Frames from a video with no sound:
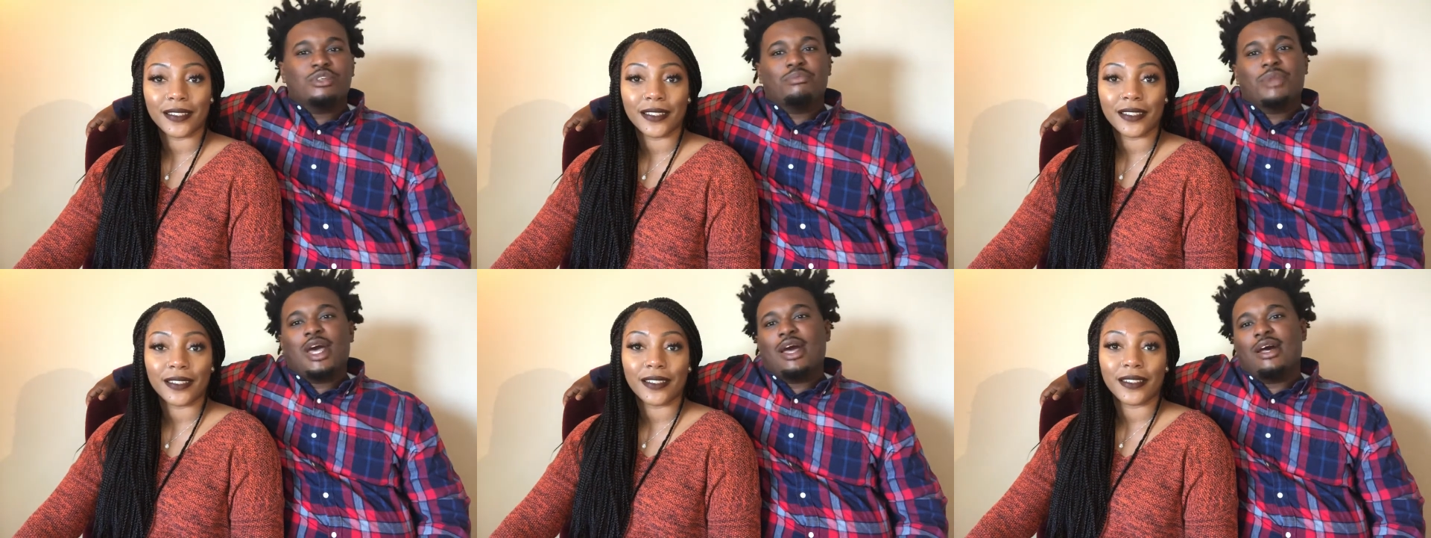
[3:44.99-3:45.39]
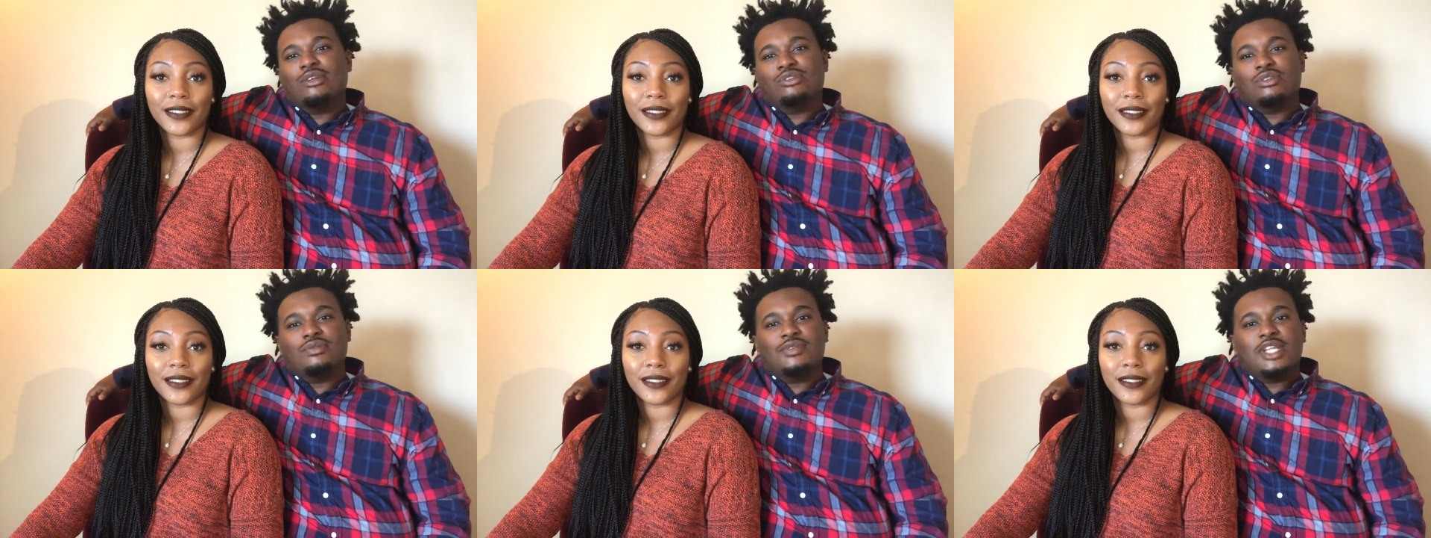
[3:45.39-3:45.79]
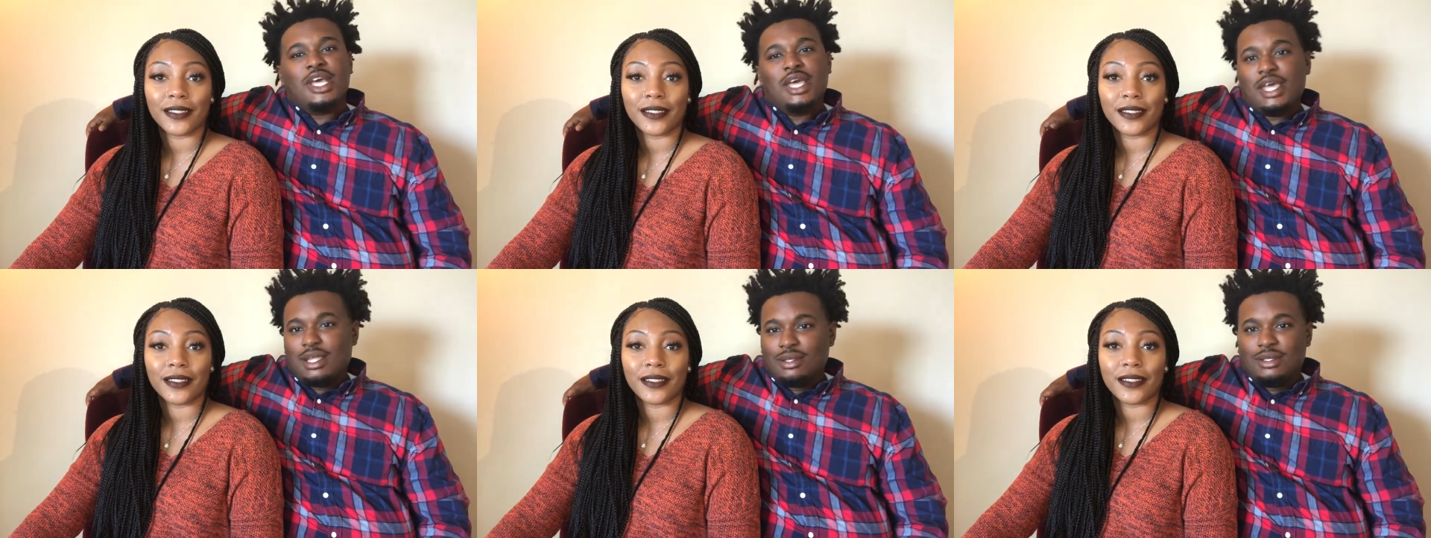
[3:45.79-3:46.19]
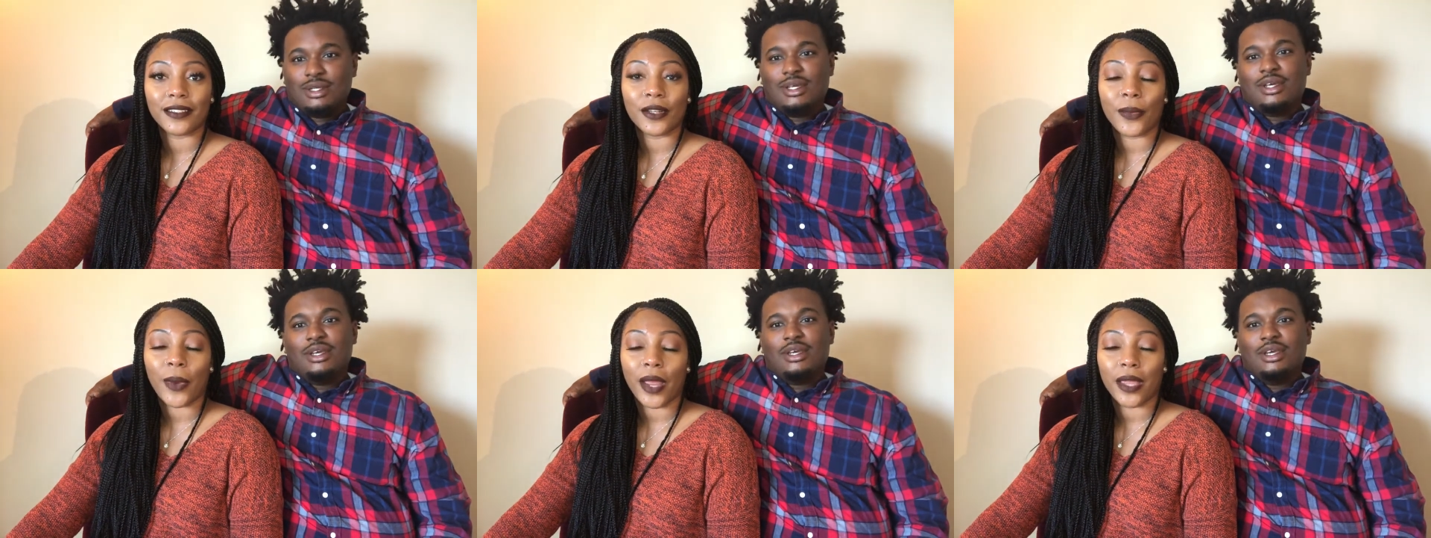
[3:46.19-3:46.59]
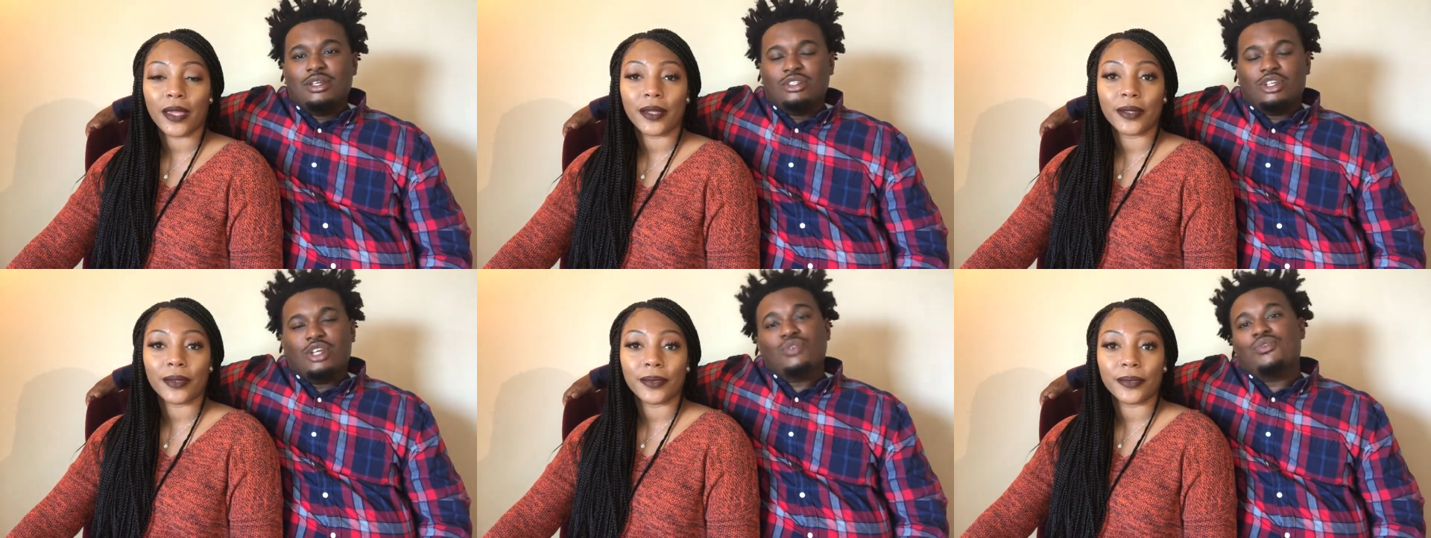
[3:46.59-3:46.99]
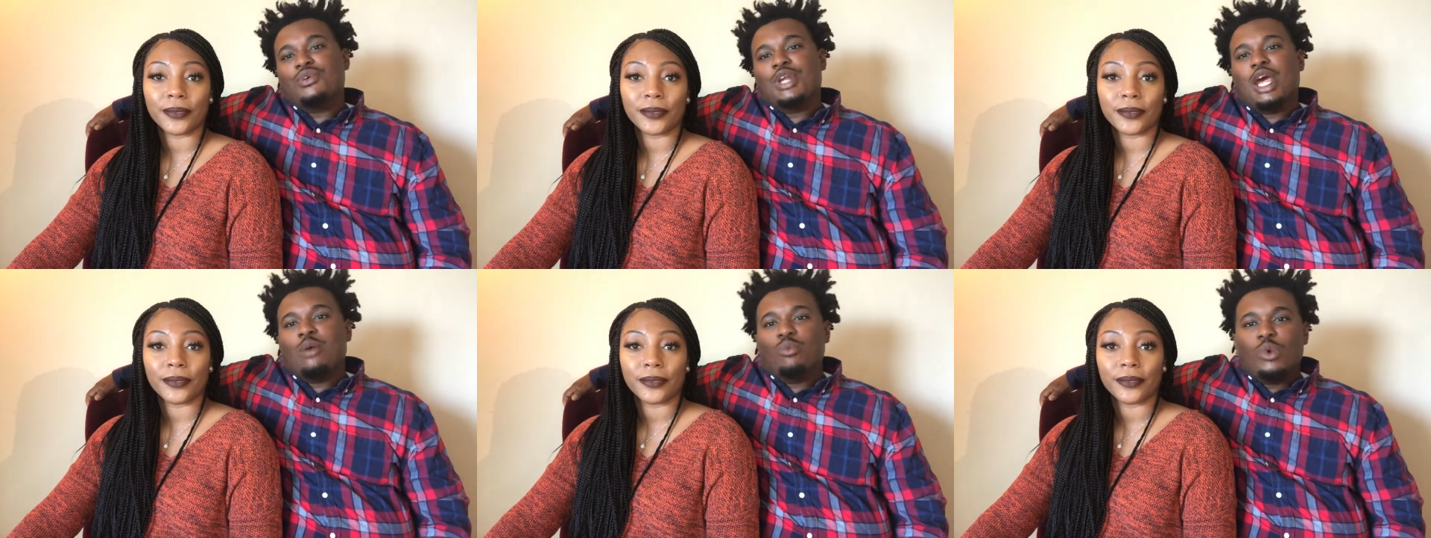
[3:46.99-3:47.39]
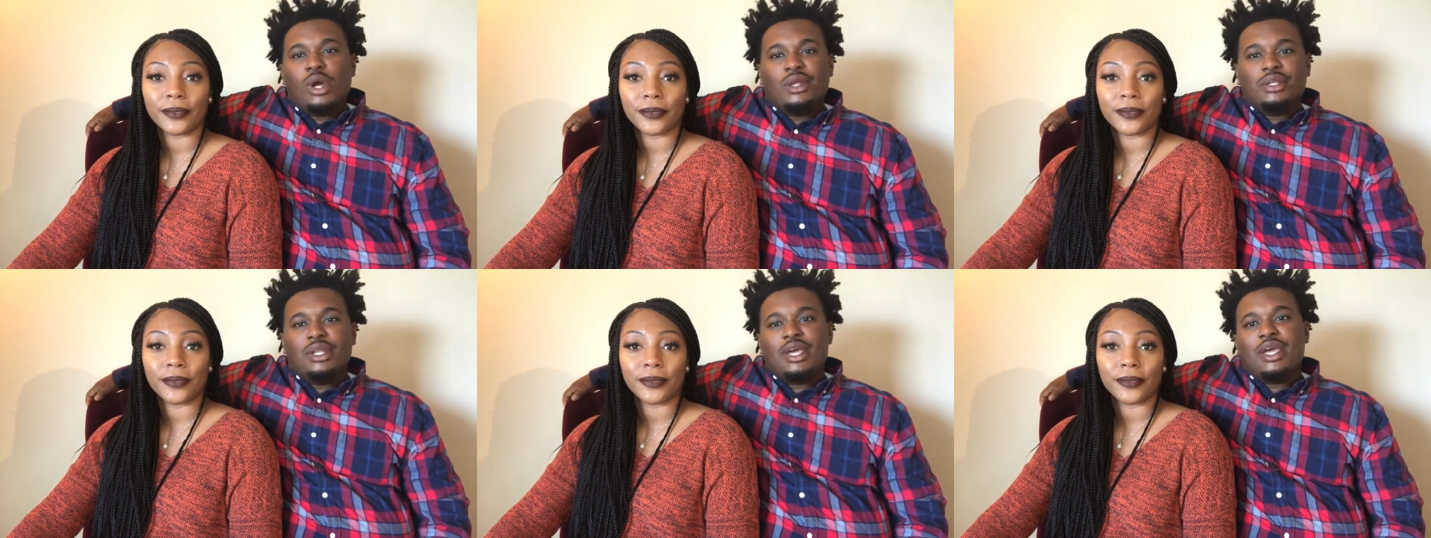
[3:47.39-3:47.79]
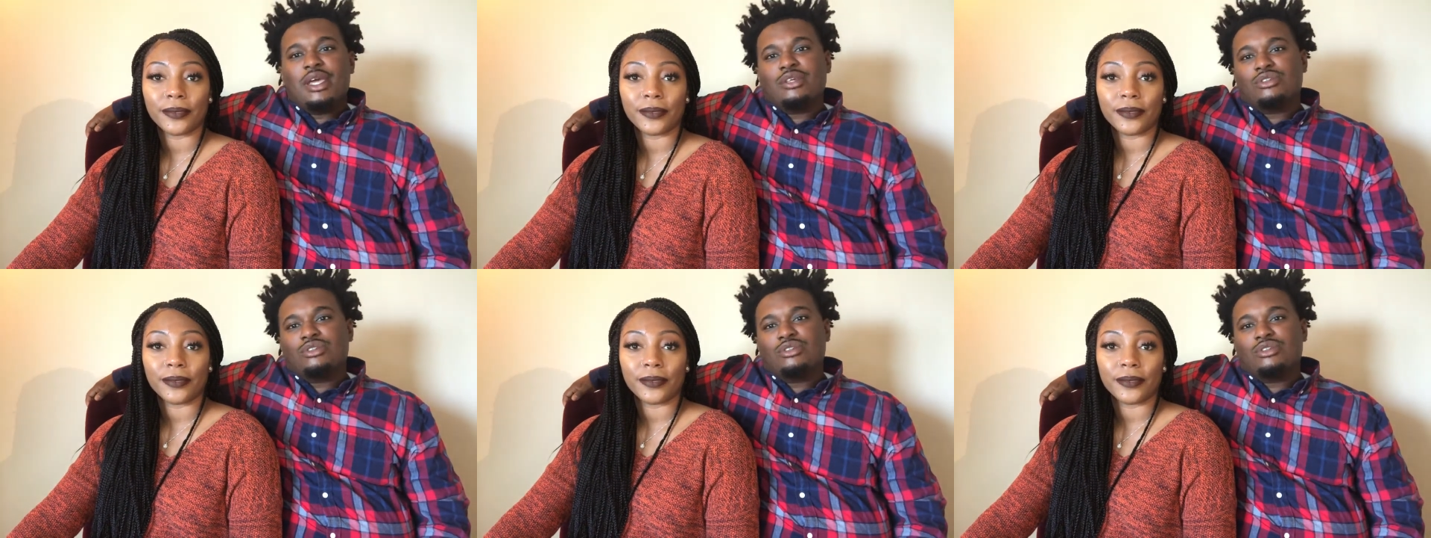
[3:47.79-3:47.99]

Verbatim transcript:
Speaker 1: and mounds of debt right. just for that one day.